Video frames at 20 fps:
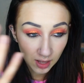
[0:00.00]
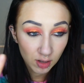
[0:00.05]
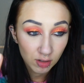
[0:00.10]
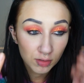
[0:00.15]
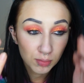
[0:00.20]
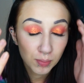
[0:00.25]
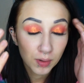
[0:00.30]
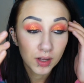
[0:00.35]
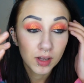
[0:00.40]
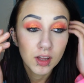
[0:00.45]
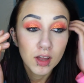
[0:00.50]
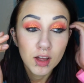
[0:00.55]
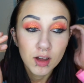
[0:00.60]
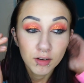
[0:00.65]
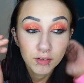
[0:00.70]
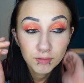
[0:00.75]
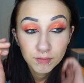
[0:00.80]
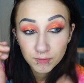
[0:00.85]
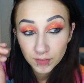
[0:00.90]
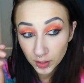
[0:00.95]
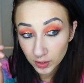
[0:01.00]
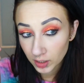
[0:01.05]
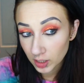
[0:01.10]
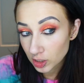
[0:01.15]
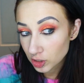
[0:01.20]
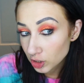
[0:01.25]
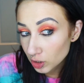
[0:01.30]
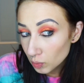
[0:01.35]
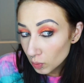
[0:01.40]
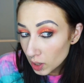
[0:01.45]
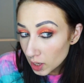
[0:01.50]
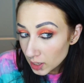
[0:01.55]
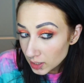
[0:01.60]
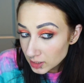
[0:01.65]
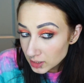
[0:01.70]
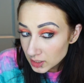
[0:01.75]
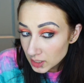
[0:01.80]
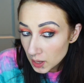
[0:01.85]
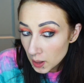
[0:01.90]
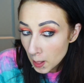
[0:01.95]
else, but foundation
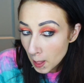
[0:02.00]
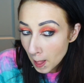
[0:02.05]
wise,